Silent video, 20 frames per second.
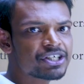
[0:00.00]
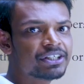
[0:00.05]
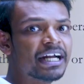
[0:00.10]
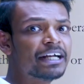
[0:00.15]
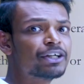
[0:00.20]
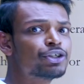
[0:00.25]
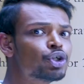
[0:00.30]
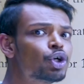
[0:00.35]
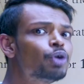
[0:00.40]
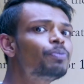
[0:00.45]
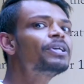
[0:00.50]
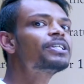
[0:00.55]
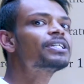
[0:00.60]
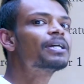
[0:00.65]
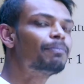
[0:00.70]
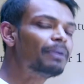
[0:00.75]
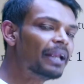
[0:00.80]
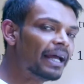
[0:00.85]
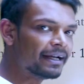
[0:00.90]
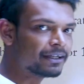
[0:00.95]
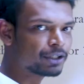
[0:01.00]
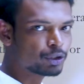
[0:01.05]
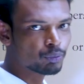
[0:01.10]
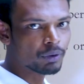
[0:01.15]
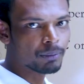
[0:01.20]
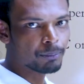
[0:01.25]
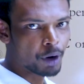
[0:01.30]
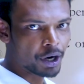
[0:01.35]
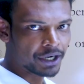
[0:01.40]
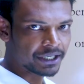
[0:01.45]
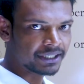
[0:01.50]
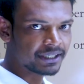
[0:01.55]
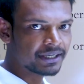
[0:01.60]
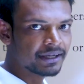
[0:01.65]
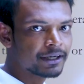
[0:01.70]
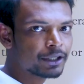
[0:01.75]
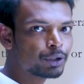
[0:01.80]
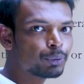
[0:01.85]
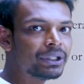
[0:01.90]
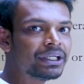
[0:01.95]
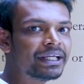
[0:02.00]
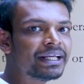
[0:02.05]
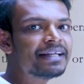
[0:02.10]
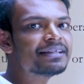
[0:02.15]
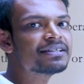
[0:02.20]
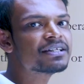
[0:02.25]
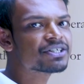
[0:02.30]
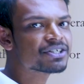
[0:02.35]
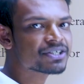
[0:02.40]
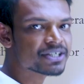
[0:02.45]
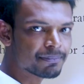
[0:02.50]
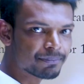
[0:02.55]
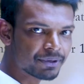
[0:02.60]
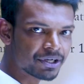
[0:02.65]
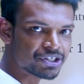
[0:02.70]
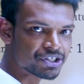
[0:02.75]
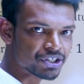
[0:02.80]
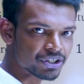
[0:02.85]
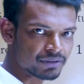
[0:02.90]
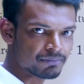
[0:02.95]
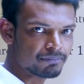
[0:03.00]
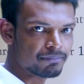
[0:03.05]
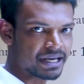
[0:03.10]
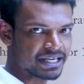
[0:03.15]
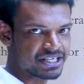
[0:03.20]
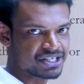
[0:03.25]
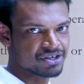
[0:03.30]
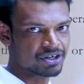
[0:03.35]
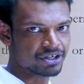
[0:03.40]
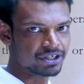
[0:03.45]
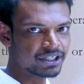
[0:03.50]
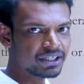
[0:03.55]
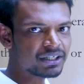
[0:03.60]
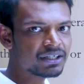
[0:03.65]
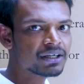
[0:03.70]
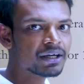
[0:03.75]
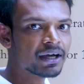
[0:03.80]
that should be supplied to a body to increase its temperature by certain